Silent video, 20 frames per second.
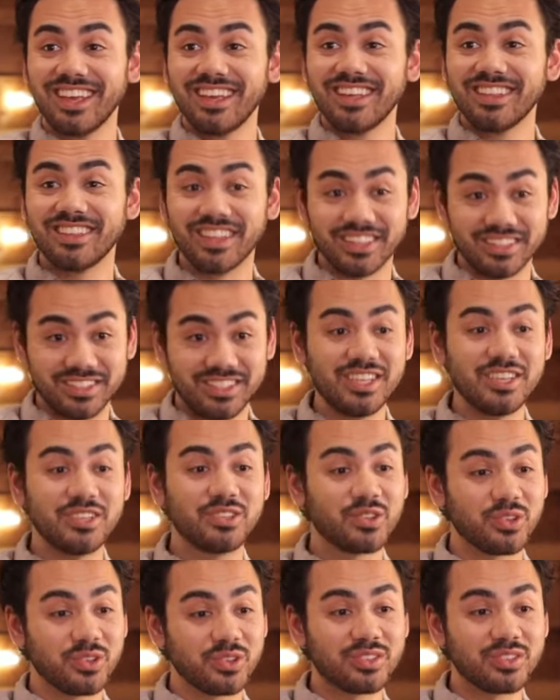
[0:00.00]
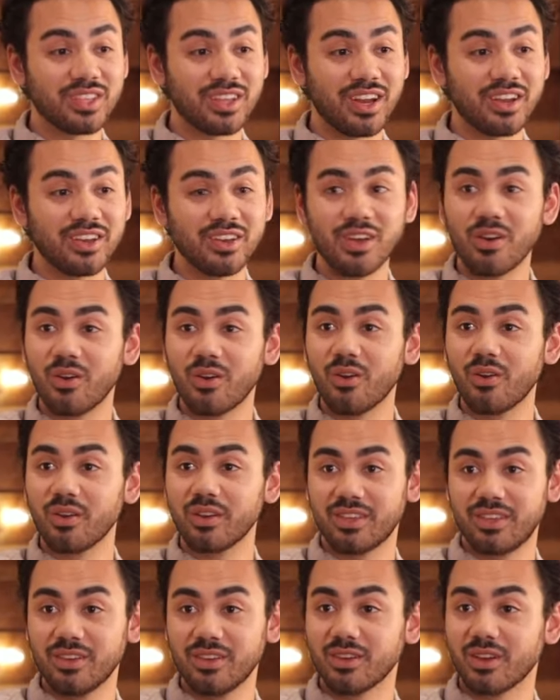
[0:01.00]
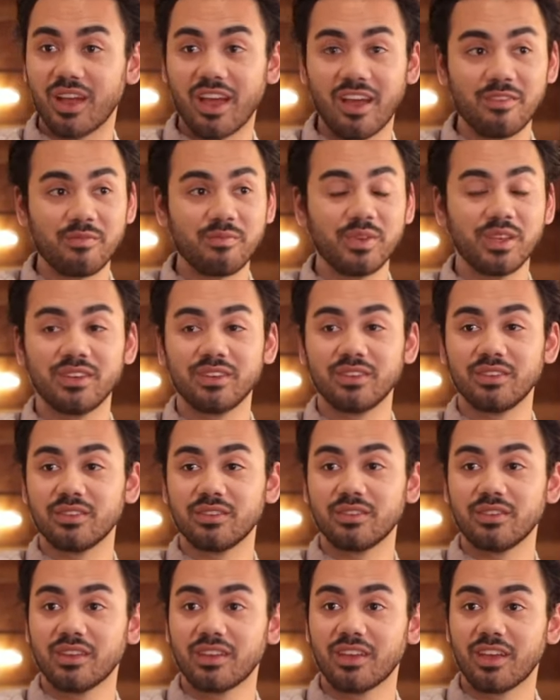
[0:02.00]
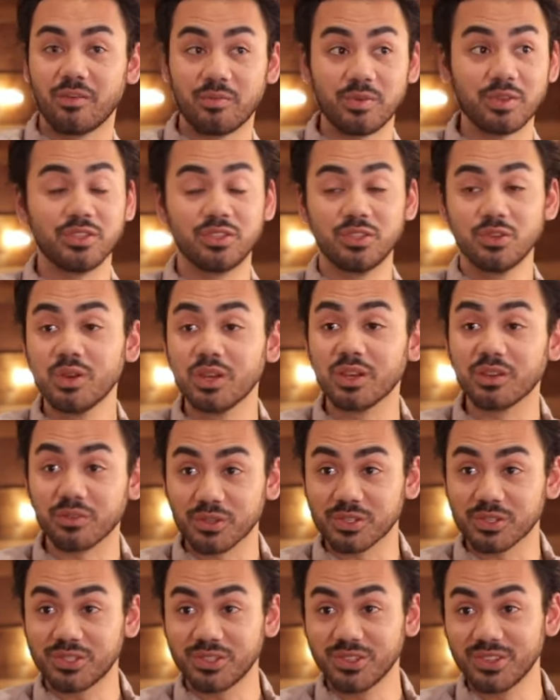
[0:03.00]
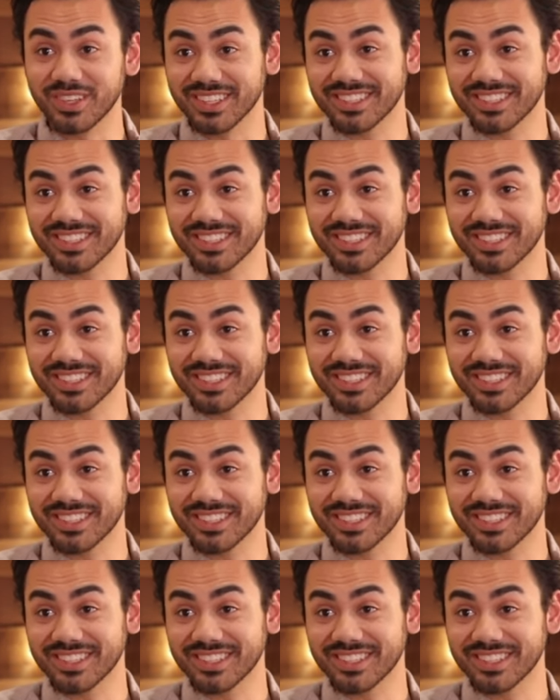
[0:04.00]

that teachers that I know here have been doing for students.